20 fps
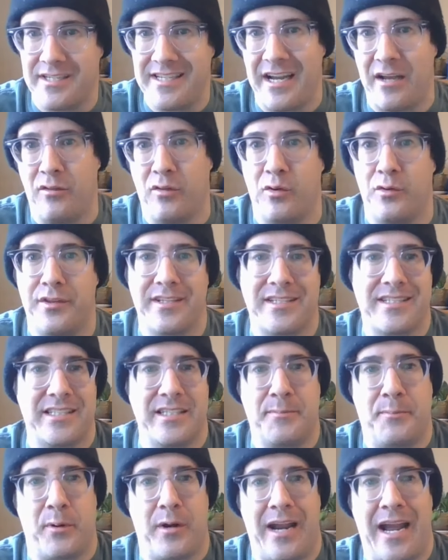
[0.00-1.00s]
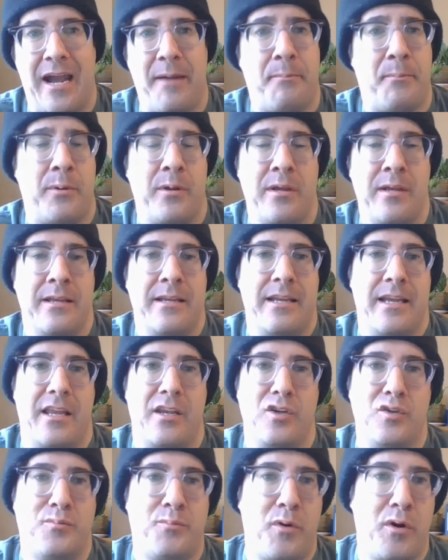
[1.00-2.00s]
Download the Sleeper app and
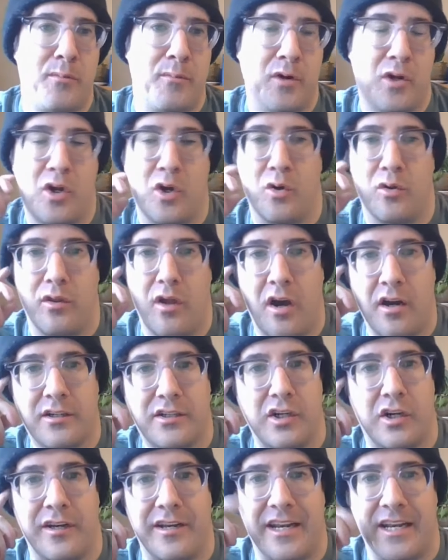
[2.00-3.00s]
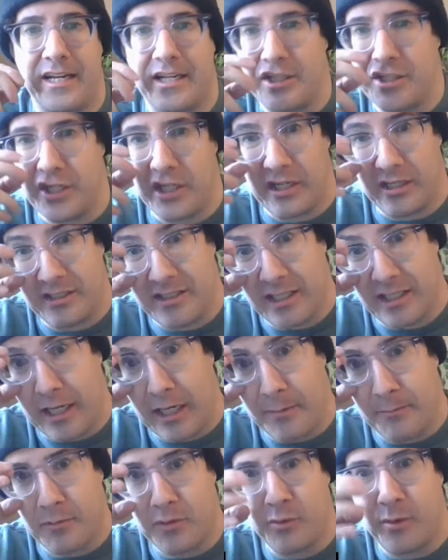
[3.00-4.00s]
use promo code LOCKEDONNHL to get
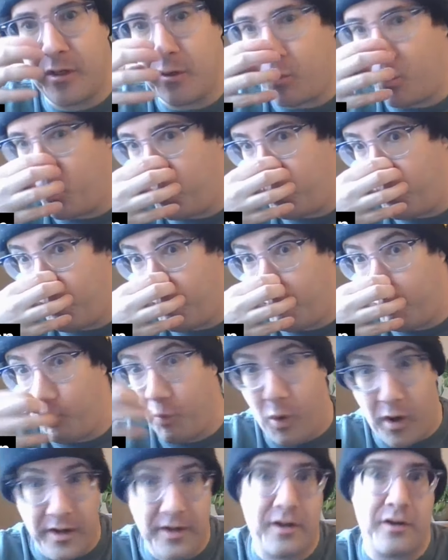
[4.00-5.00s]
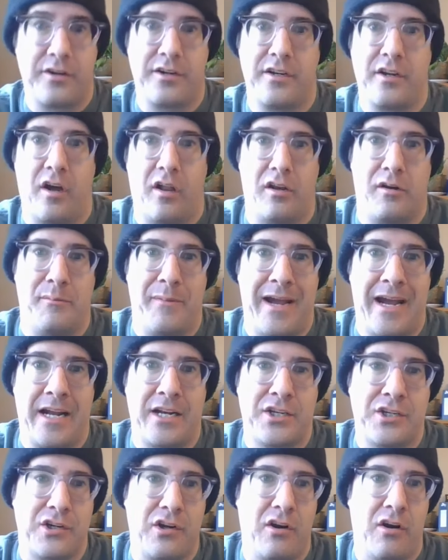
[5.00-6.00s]
up to a $100
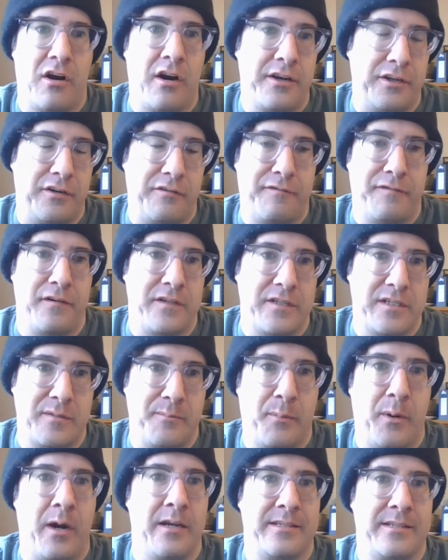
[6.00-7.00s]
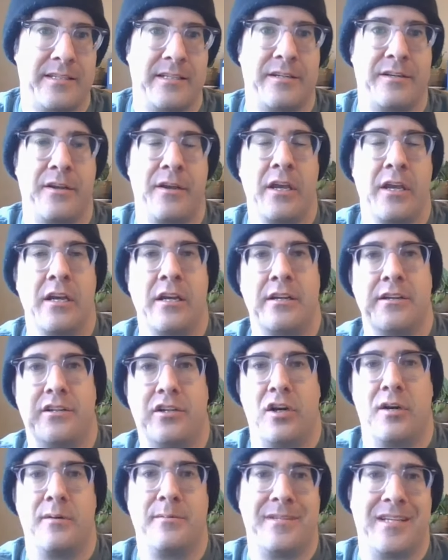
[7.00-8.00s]
match on your first deposit.
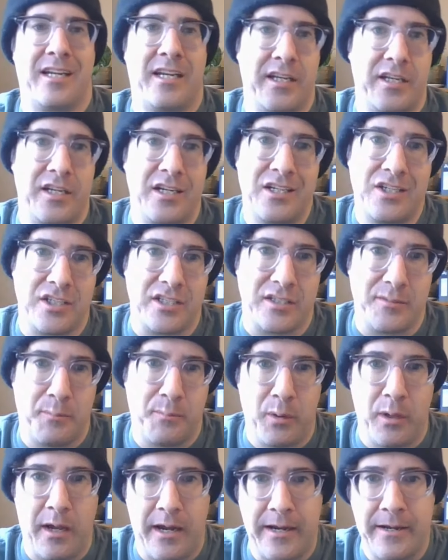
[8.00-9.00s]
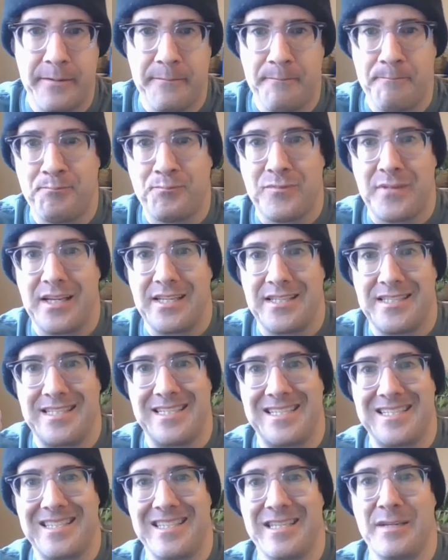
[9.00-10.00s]
Terms and conditions apply.
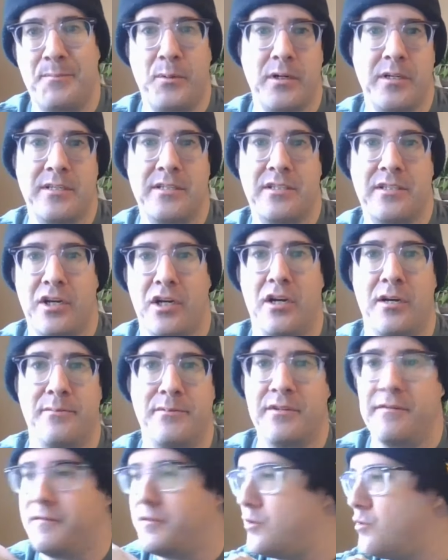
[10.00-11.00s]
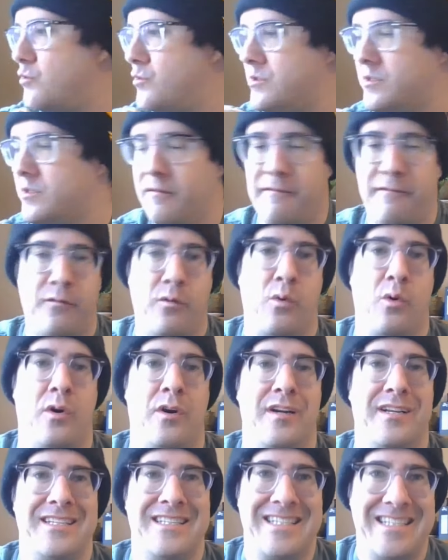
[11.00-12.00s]
See Sleeper's terms of use
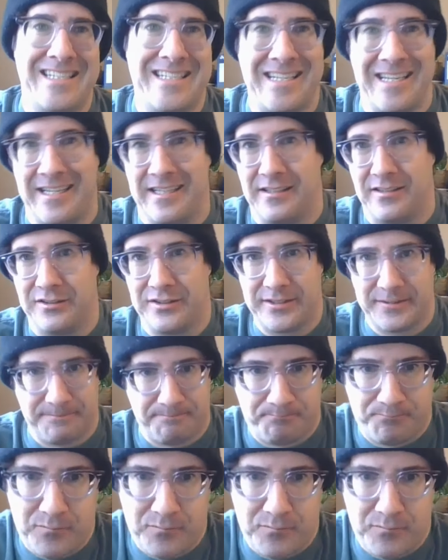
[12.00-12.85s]
for details.